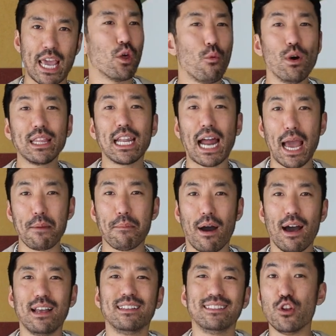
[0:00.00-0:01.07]
The one that I
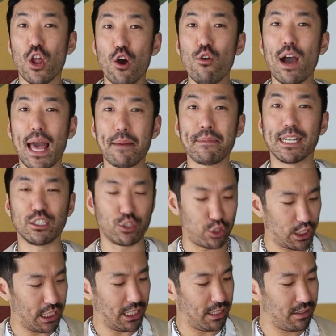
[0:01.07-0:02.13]
bought, no
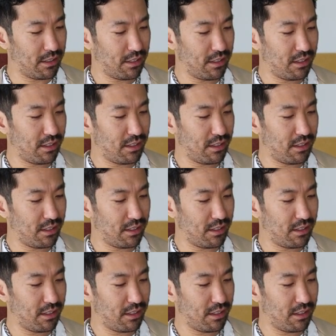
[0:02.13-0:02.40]
MSG.